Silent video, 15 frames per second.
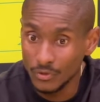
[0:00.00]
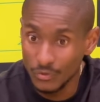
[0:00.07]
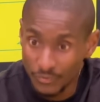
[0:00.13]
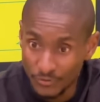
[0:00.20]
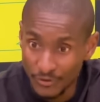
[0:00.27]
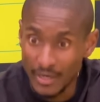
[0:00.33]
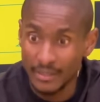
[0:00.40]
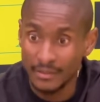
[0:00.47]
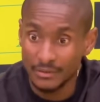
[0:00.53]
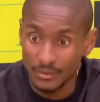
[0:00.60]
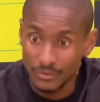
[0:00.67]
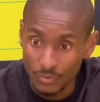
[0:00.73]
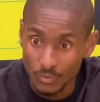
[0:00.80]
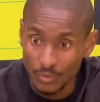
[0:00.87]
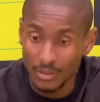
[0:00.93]
you fight
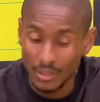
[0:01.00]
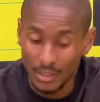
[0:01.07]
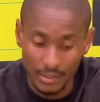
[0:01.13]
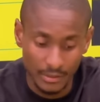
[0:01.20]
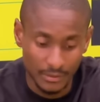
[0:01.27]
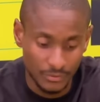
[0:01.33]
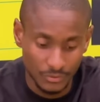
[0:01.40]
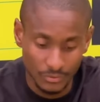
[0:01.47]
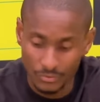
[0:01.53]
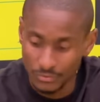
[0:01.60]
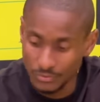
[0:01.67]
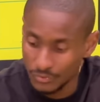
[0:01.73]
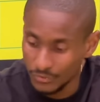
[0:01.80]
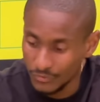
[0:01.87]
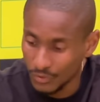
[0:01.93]
and you work hard,
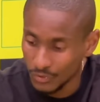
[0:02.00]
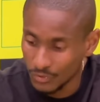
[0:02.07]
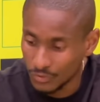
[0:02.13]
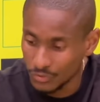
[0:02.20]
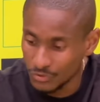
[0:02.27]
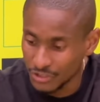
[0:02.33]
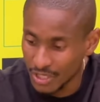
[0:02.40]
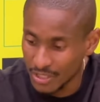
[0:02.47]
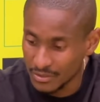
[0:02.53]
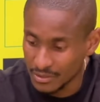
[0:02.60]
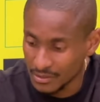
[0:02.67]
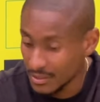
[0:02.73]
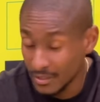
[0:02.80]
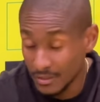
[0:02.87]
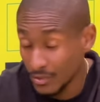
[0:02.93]
you, you've got good
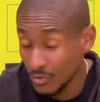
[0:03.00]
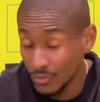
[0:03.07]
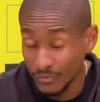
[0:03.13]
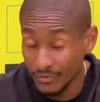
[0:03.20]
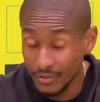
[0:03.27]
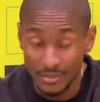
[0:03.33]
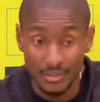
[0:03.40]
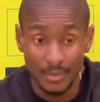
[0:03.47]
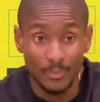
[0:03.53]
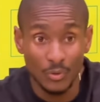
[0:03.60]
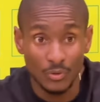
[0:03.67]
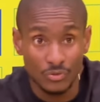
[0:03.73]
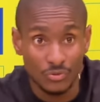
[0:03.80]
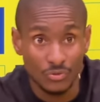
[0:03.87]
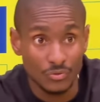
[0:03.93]
chances, and the universe
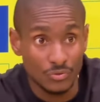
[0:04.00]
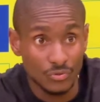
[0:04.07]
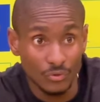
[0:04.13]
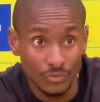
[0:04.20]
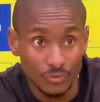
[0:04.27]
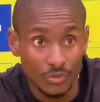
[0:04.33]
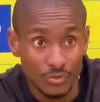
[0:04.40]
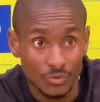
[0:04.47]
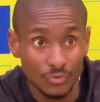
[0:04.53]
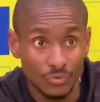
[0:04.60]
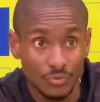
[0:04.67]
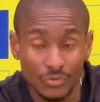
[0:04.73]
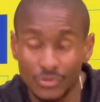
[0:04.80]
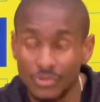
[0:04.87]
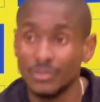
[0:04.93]
supports you. So it was good
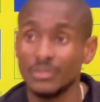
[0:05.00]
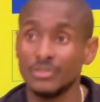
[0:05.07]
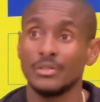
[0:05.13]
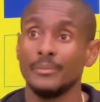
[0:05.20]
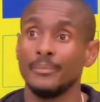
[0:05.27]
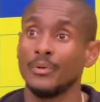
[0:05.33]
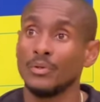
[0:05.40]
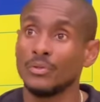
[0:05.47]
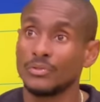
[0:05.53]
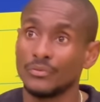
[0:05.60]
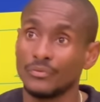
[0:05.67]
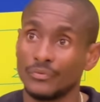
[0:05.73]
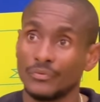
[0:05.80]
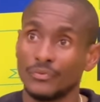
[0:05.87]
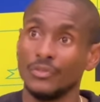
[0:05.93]
to see the support
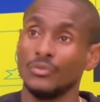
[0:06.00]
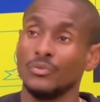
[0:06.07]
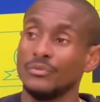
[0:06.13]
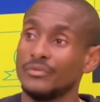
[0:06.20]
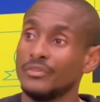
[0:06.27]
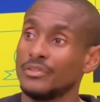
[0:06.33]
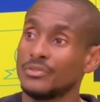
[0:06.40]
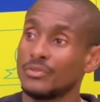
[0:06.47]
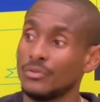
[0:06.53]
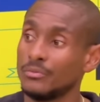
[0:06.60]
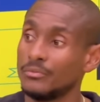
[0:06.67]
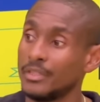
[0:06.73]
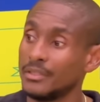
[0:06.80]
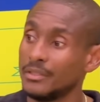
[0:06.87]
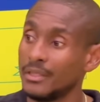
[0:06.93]
of the universe
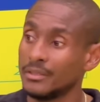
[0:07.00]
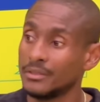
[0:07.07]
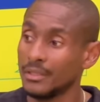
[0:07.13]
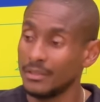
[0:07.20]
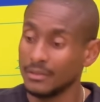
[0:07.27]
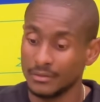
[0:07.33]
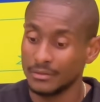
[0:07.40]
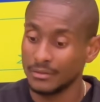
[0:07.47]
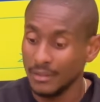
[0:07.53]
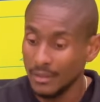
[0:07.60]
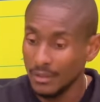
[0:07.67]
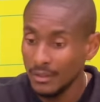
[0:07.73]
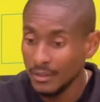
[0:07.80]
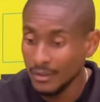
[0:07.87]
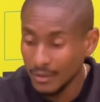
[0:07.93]
on Mediata, and
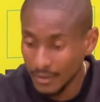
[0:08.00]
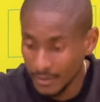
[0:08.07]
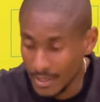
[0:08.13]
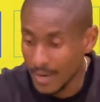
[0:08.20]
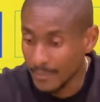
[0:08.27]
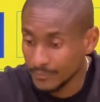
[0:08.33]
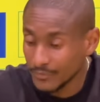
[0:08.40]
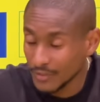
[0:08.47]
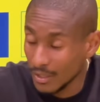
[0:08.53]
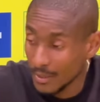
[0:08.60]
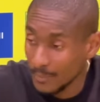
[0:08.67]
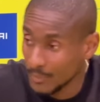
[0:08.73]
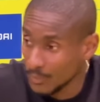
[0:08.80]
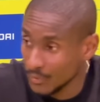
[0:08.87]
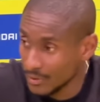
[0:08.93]
yeah,
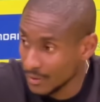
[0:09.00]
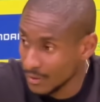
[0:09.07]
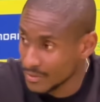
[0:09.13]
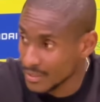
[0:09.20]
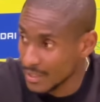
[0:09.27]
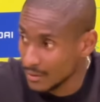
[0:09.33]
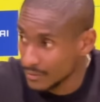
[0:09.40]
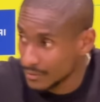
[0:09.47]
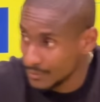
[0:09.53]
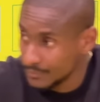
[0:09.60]
happy with the result.